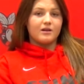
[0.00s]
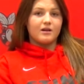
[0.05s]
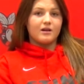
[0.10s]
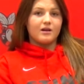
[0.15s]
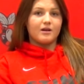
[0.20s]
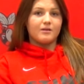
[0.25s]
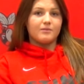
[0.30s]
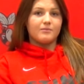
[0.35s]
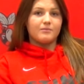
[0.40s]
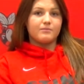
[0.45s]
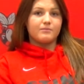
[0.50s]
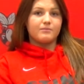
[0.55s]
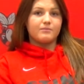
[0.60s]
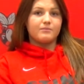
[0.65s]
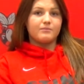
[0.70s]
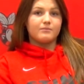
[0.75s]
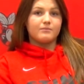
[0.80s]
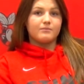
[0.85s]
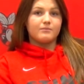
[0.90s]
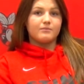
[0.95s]
Um,
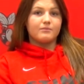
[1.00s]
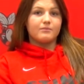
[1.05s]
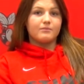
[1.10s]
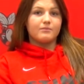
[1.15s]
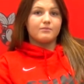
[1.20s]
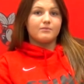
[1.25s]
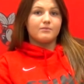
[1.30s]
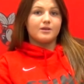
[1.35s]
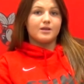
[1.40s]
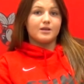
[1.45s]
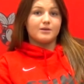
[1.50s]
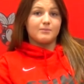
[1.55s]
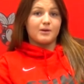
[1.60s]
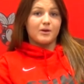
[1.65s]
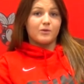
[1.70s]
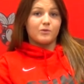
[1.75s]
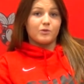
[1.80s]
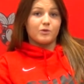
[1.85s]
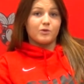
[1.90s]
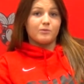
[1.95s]
in
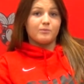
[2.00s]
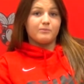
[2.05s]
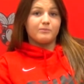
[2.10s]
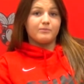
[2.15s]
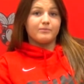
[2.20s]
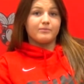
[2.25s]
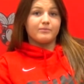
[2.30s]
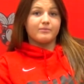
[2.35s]
my room.